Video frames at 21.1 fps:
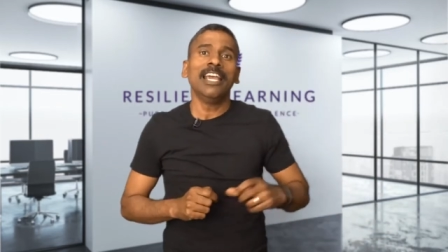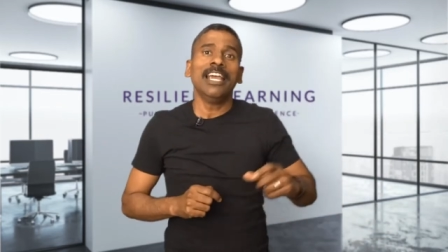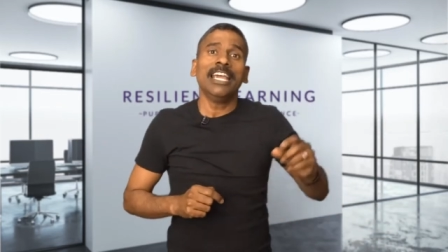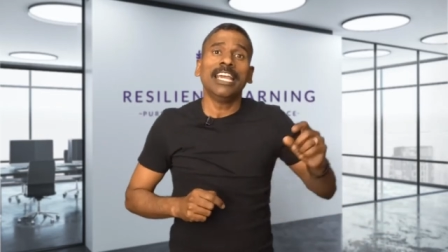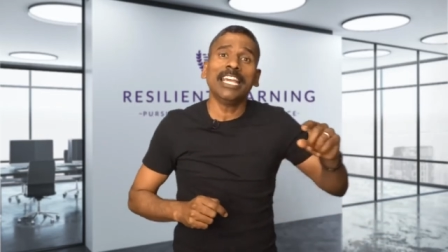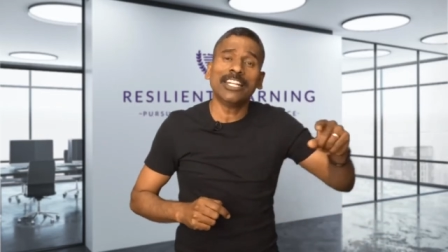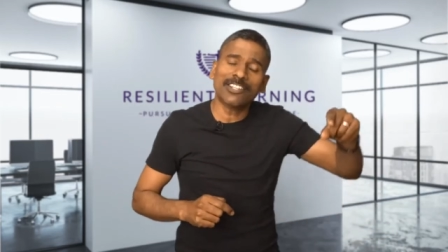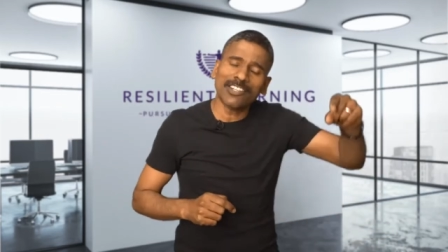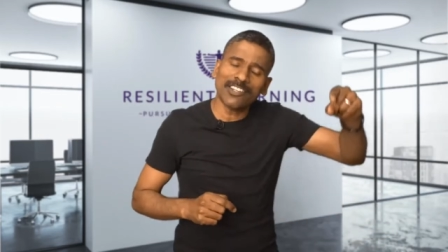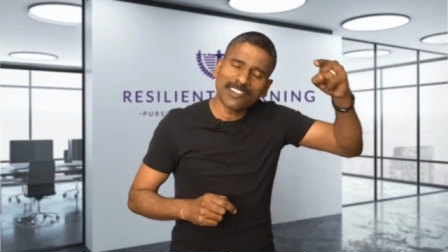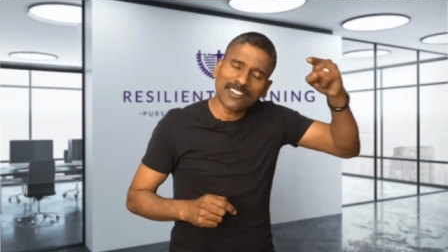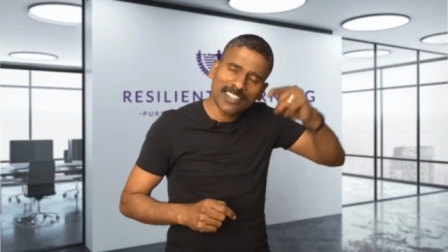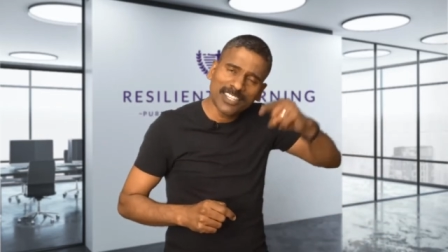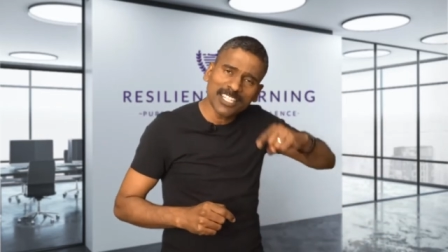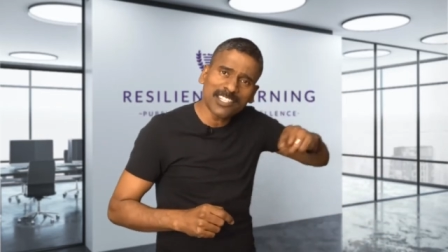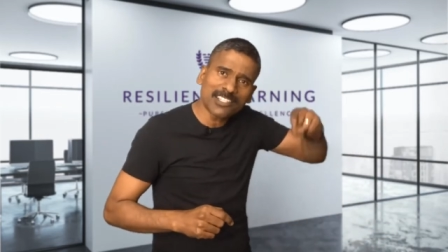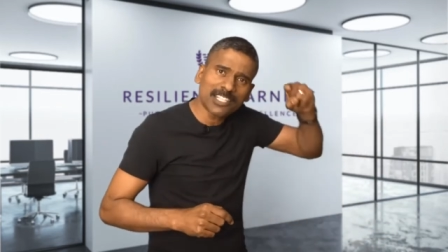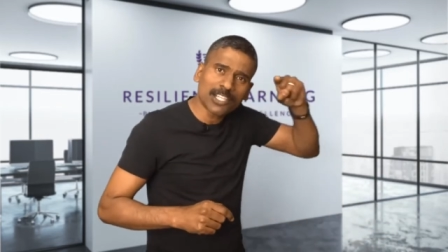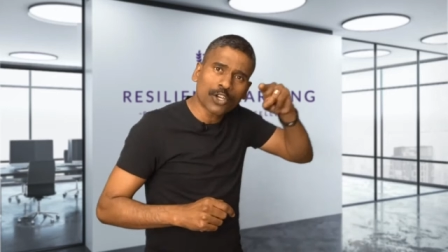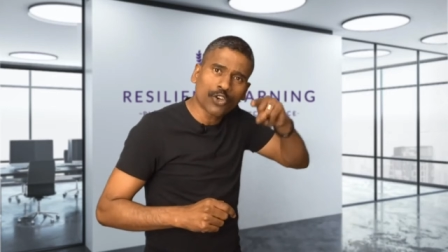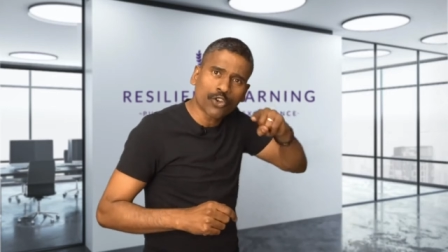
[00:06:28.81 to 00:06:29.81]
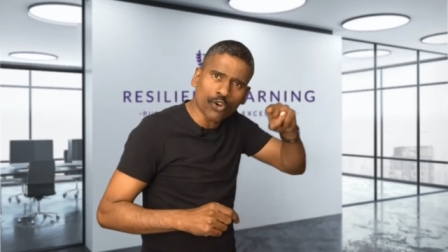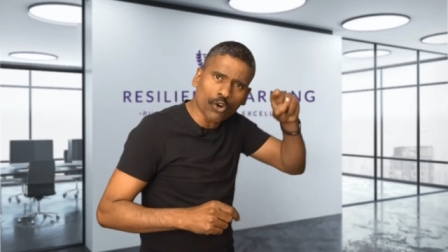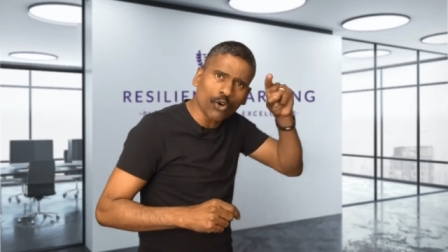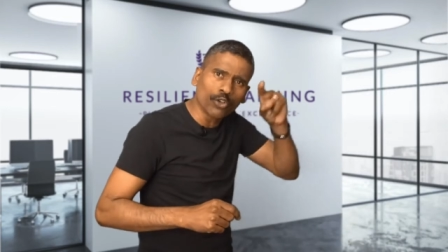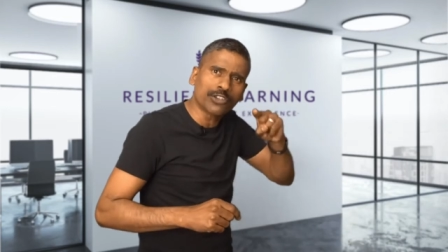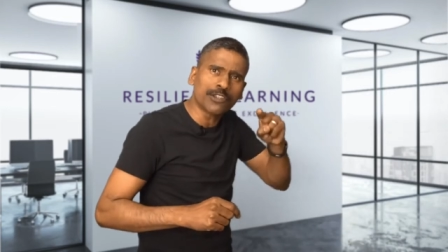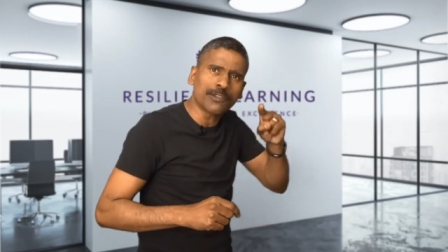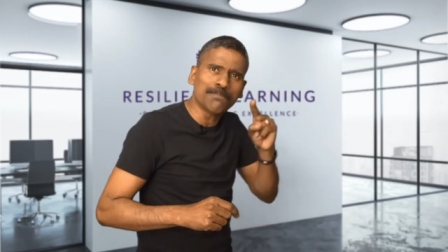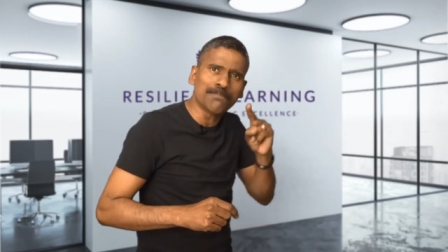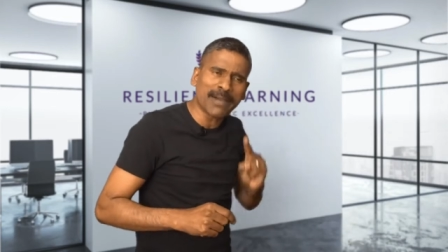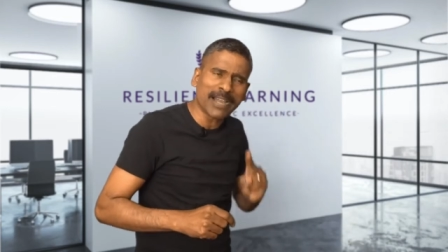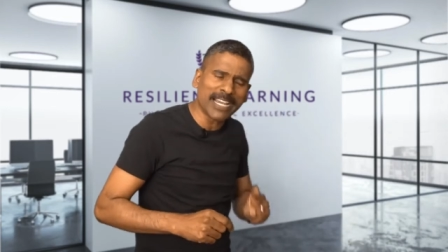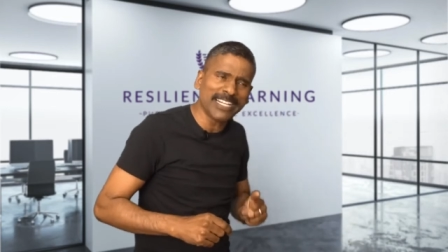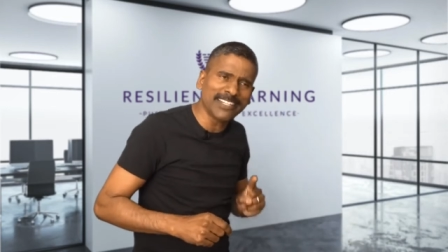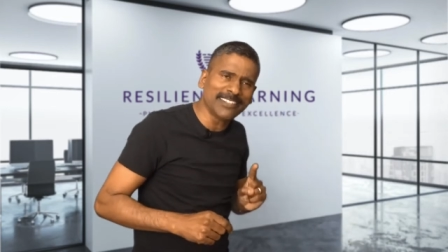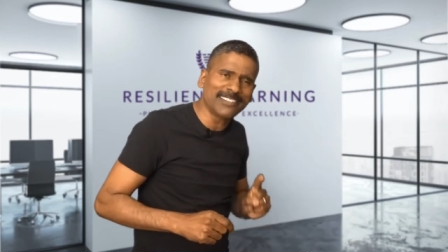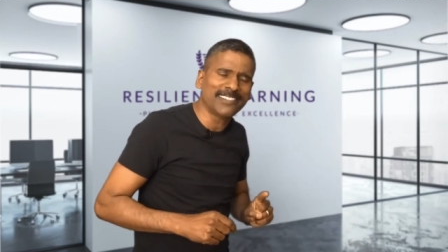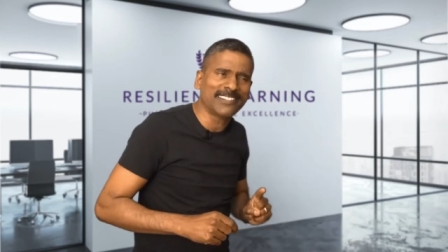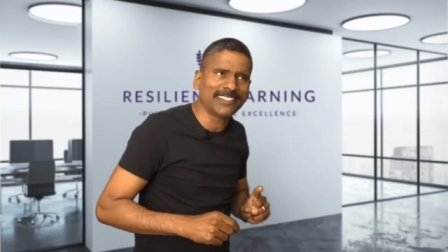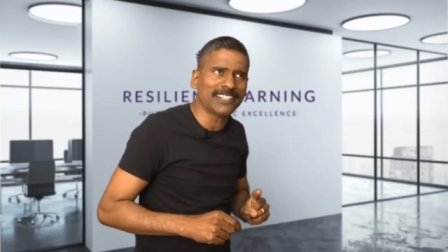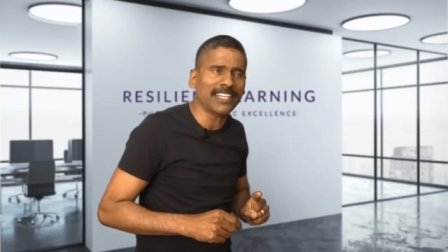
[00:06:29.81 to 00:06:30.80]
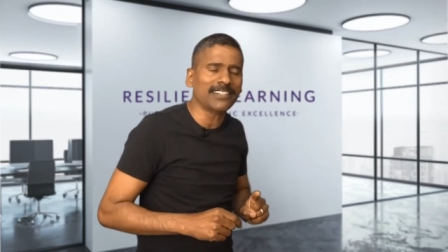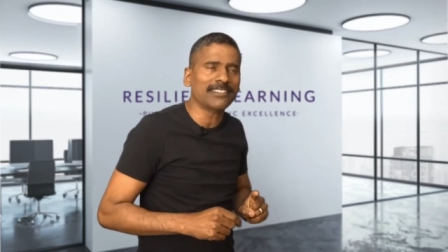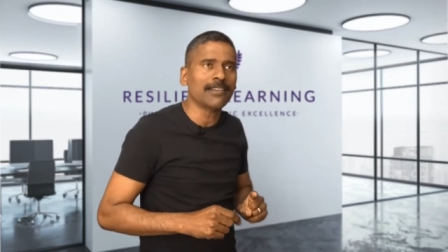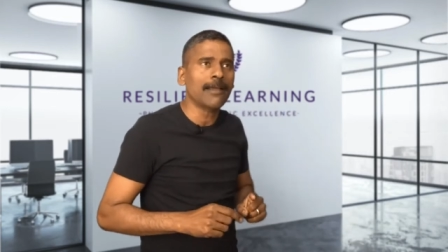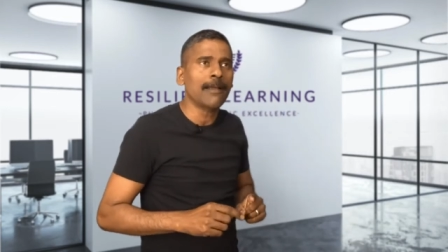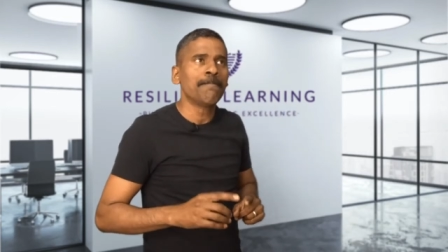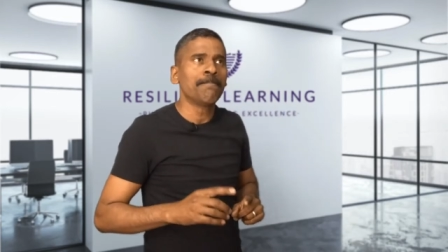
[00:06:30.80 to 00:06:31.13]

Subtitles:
It is this growth mindset,